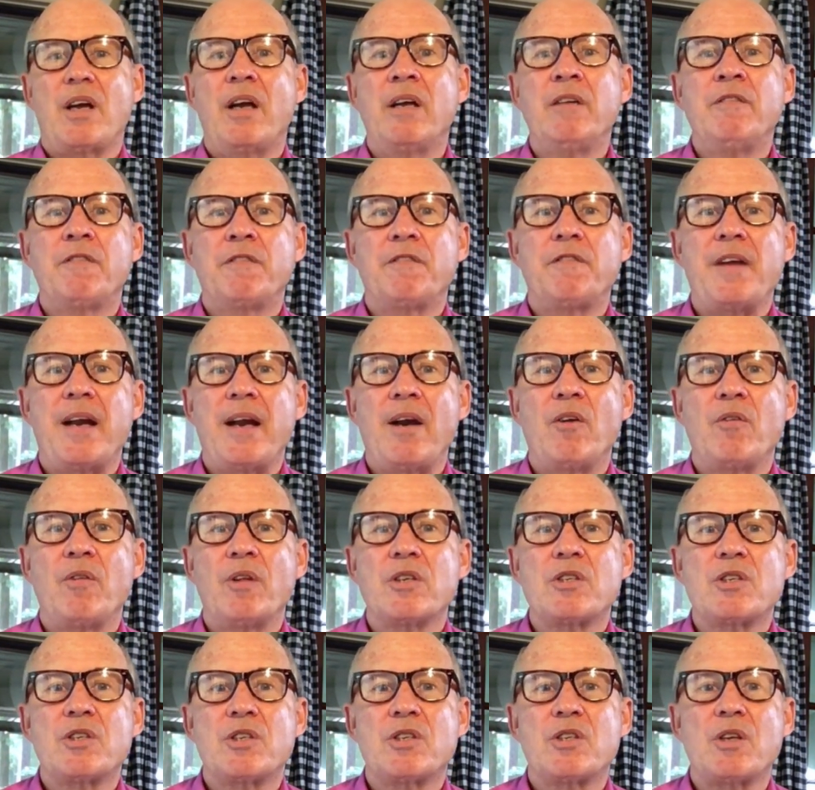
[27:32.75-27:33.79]
unfair
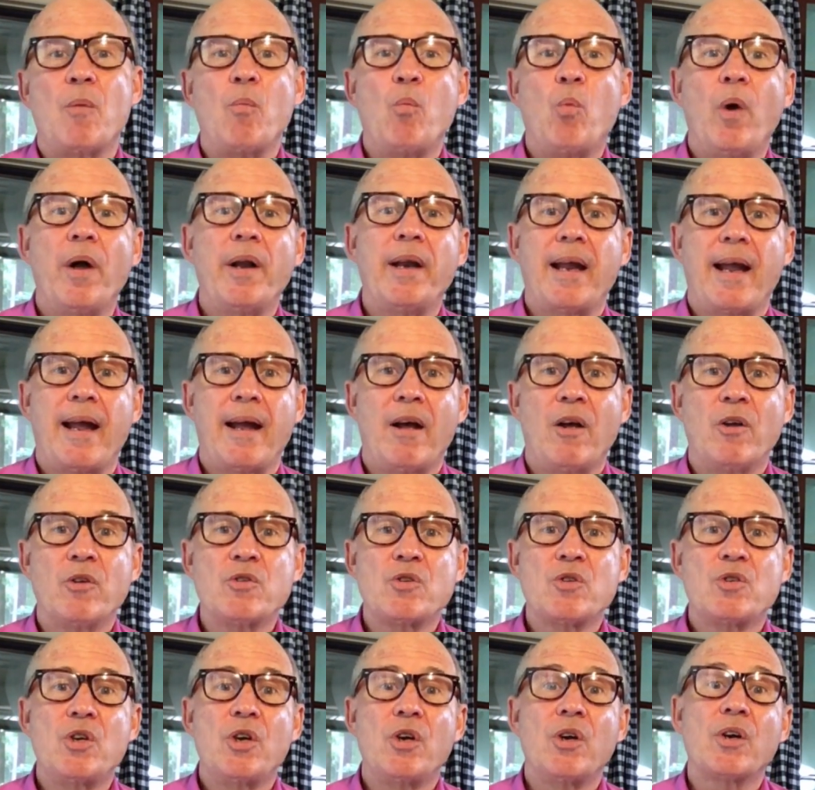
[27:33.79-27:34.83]
that someone
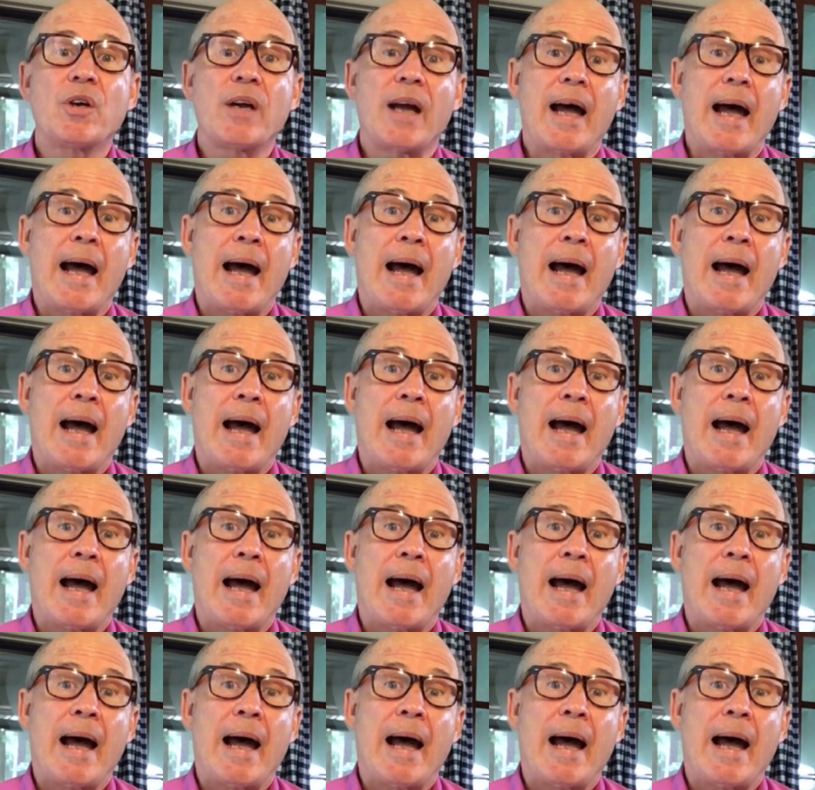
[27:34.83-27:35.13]
else took